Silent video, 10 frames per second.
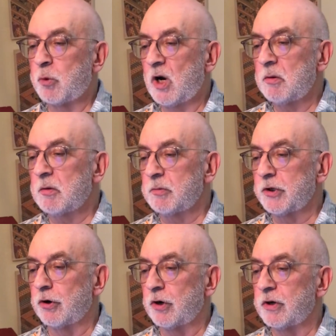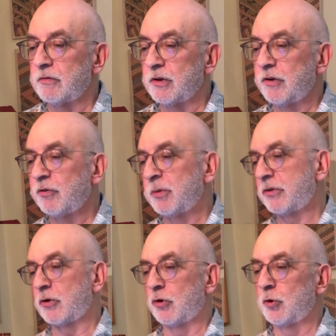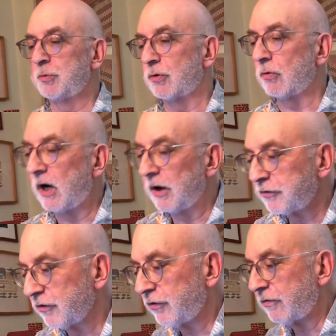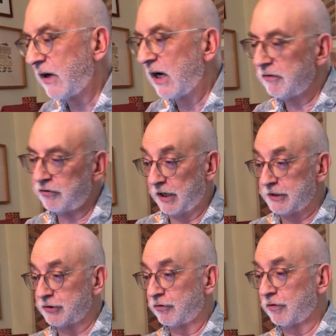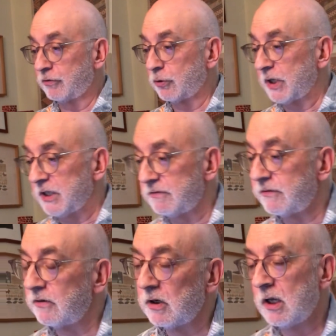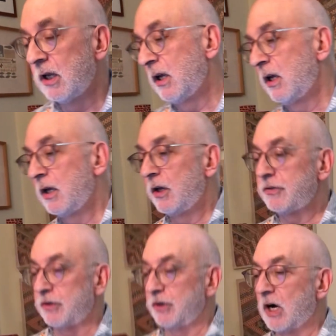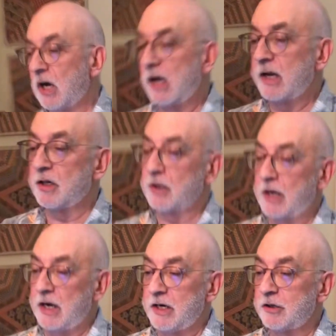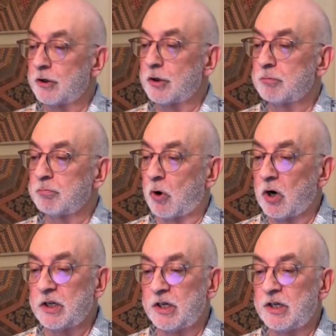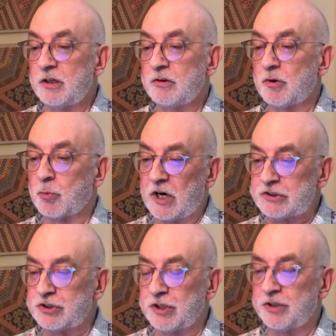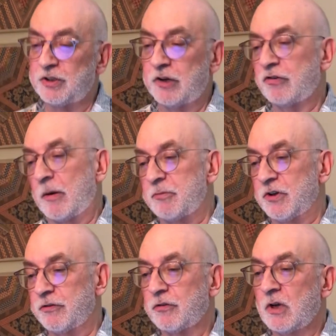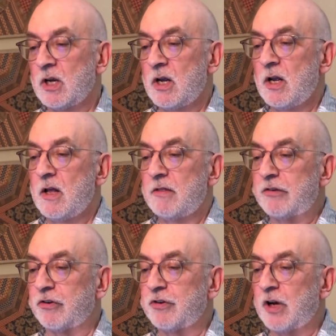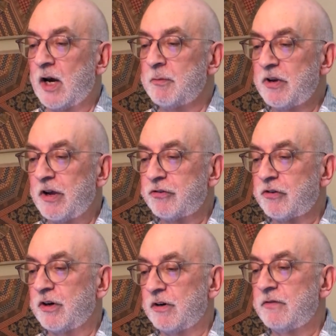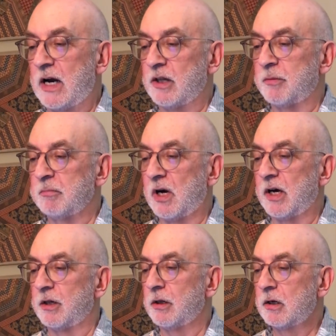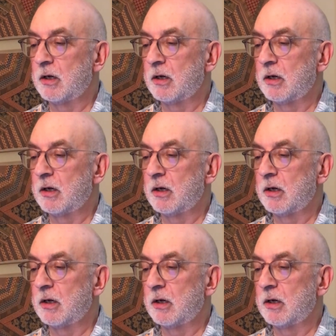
probably heard of Elizabeth Kubler-Ross's 5 stages of grief: denial, anger, bargaining, depression, acceptance. That's a time-tested and valid model.